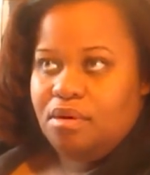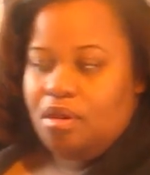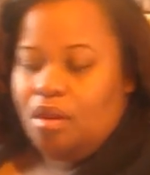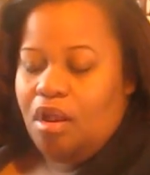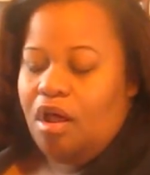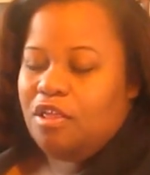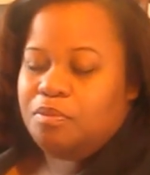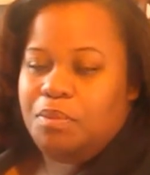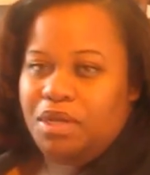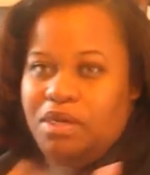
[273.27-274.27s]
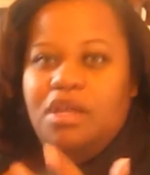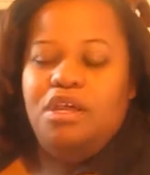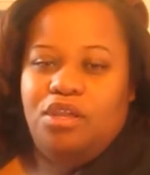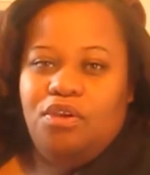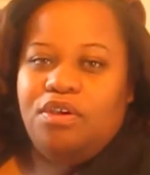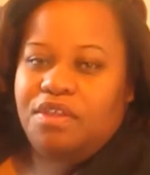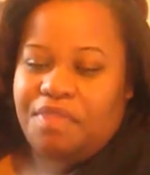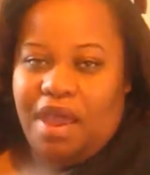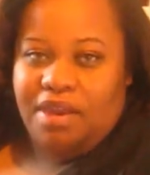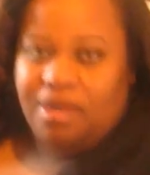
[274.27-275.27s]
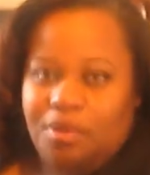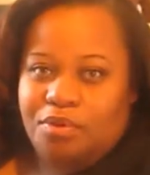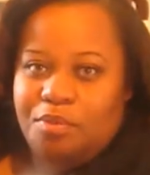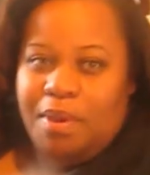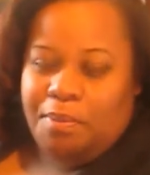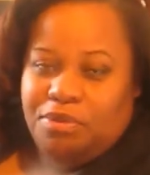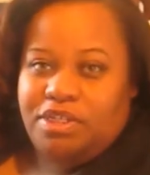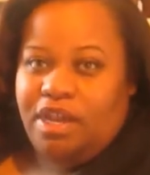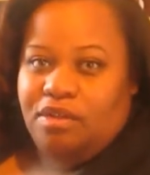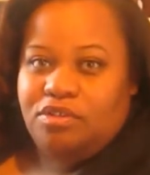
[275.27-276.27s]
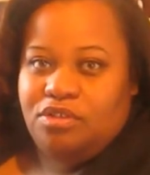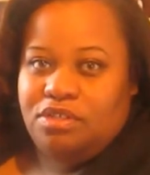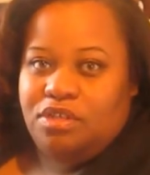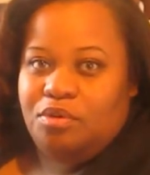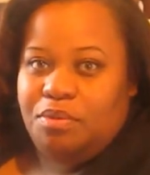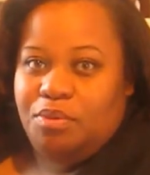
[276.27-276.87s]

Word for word: cloth, but you'll get the idea with the paper towel since it'll be